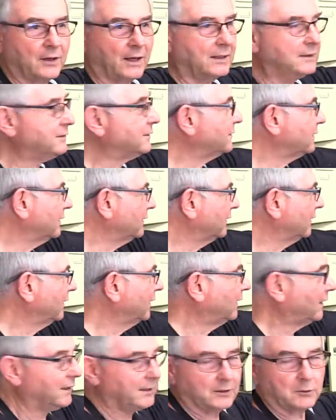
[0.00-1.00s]
end,
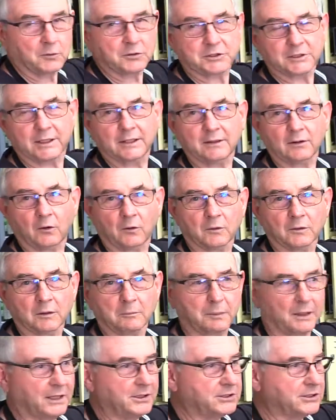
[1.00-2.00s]
you'll see all the
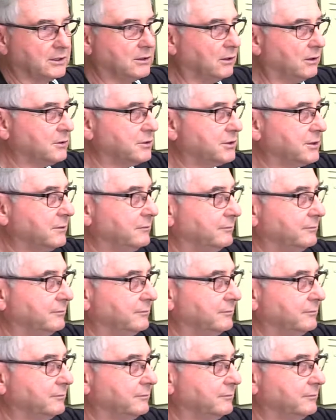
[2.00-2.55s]
bicycles.